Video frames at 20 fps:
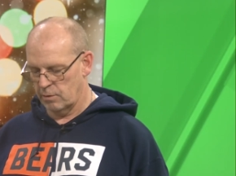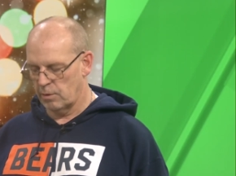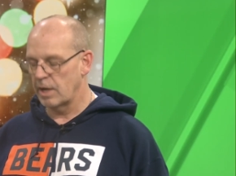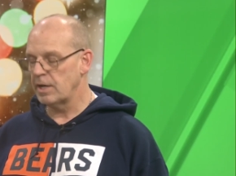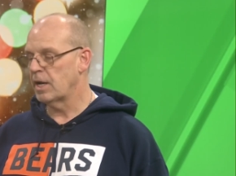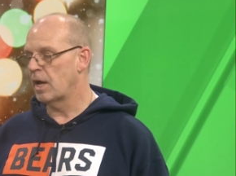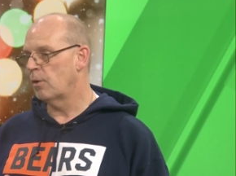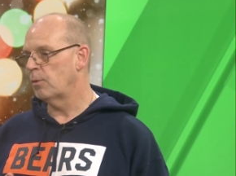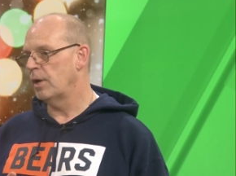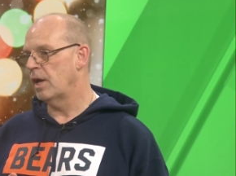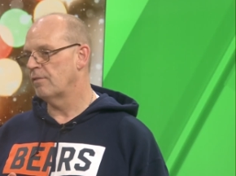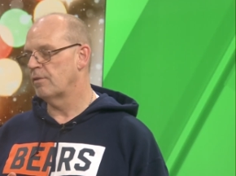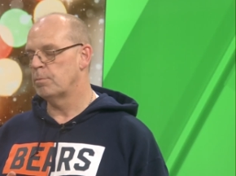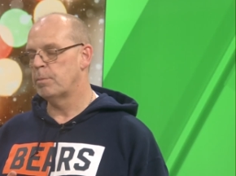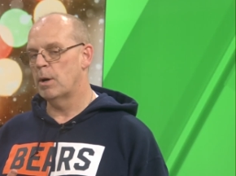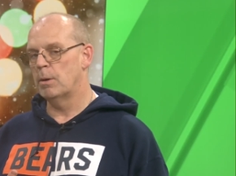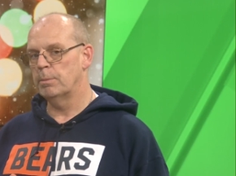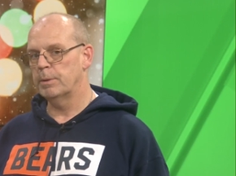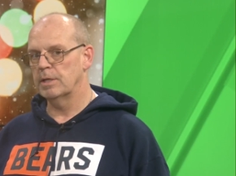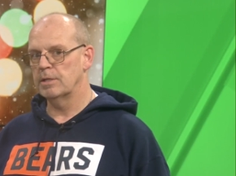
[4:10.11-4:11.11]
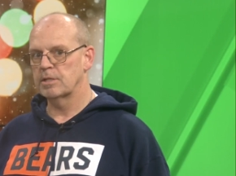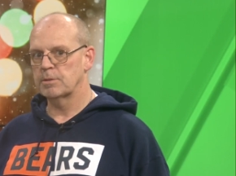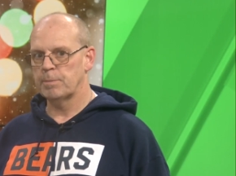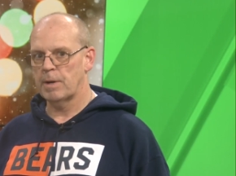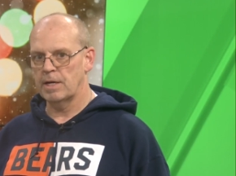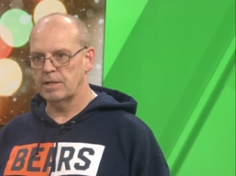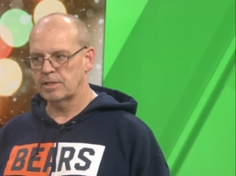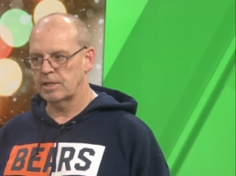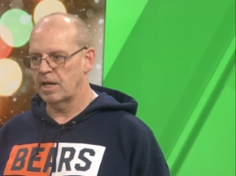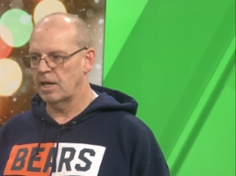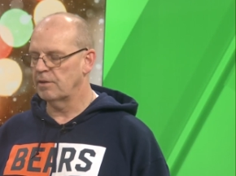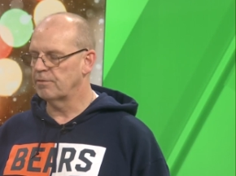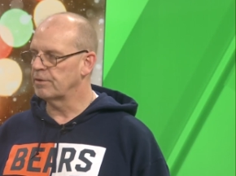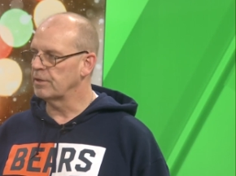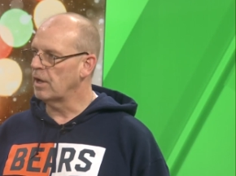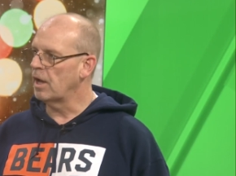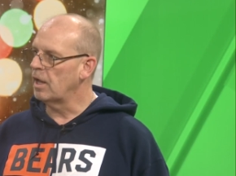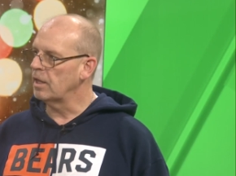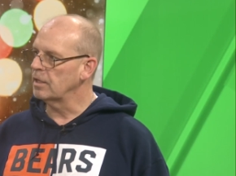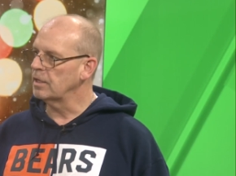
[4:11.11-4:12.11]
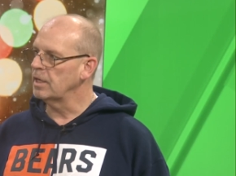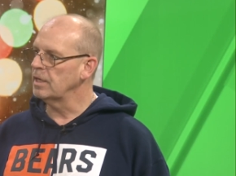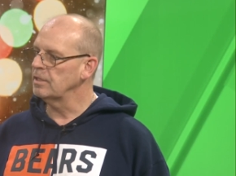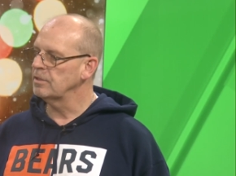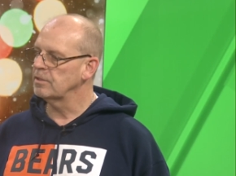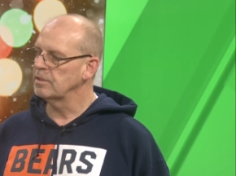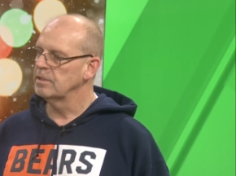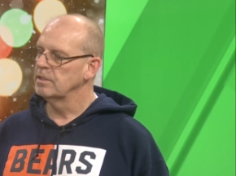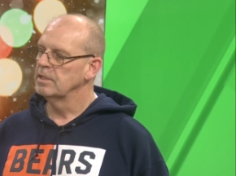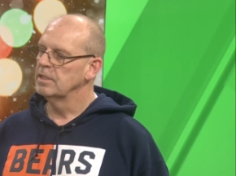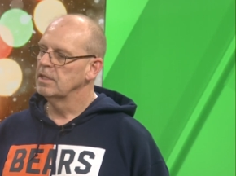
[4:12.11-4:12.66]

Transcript: right now we have a pumpkin spice cake for the holidays.